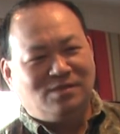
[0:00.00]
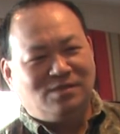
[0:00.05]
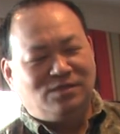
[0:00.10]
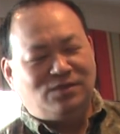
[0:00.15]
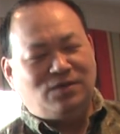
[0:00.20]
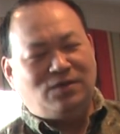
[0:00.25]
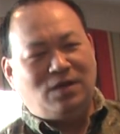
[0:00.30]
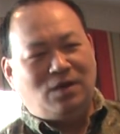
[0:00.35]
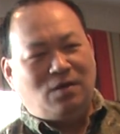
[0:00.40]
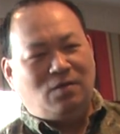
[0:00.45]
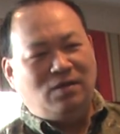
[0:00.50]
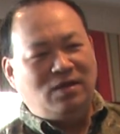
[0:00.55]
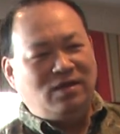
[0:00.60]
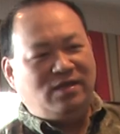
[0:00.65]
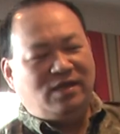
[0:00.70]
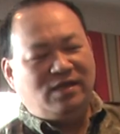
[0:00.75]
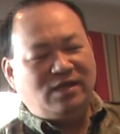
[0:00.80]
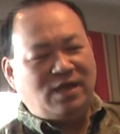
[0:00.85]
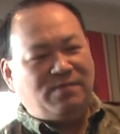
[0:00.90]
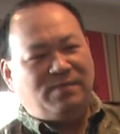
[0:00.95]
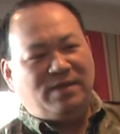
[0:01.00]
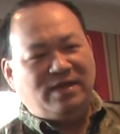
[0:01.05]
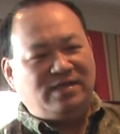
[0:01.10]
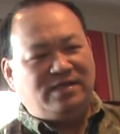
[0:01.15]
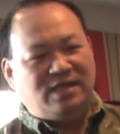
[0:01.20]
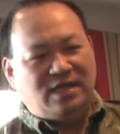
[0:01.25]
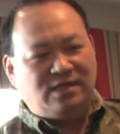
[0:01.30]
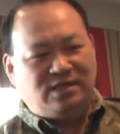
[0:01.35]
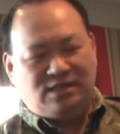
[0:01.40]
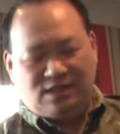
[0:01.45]
So the only thing that makes
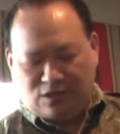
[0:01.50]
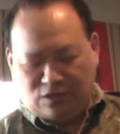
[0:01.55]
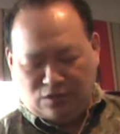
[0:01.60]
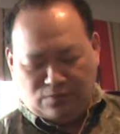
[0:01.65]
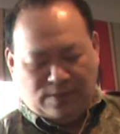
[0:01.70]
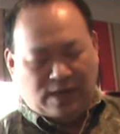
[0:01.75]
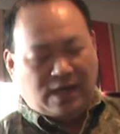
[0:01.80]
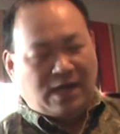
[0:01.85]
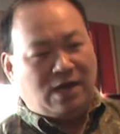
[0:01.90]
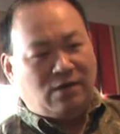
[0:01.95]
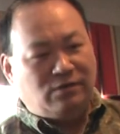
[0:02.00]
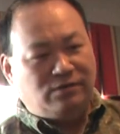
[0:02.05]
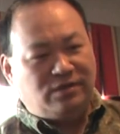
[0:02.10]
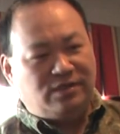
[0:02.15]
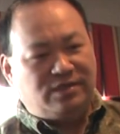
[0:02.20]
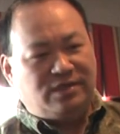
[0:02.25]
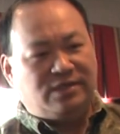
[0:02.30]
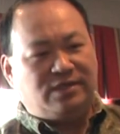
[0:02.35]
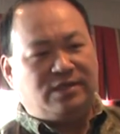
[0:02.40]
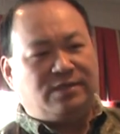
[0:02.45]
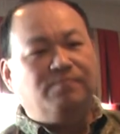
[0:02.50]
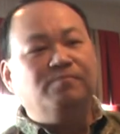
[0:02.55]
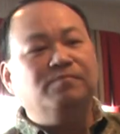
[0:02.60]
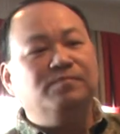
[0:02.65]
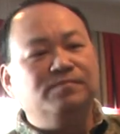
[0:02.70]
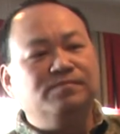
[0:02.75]
sense is to make an outsert system.